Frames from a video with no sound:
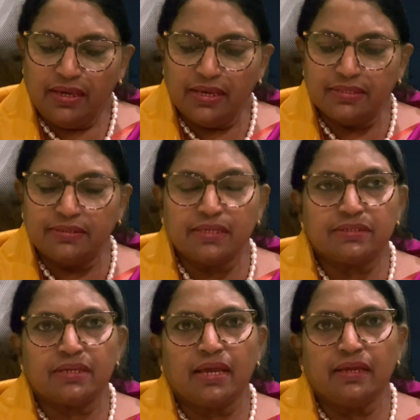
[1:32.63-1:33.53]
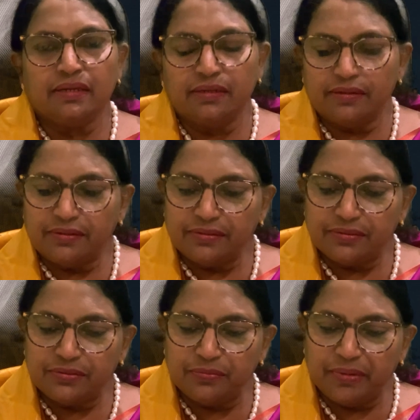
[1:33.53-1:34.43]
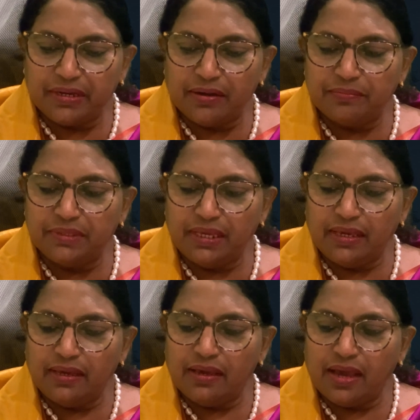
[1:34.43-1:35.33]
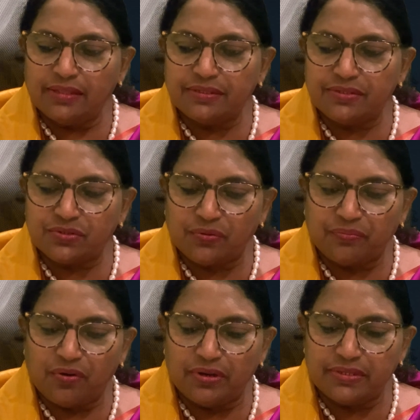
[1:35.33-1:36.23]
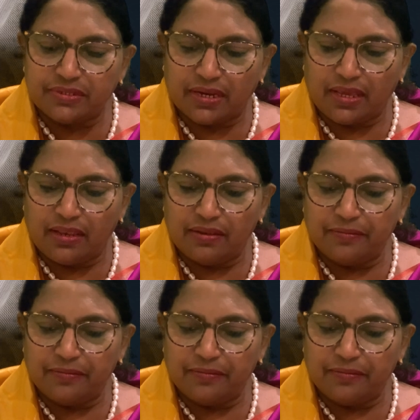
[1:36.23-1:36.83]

He is destined to become the ancestor of all Israel.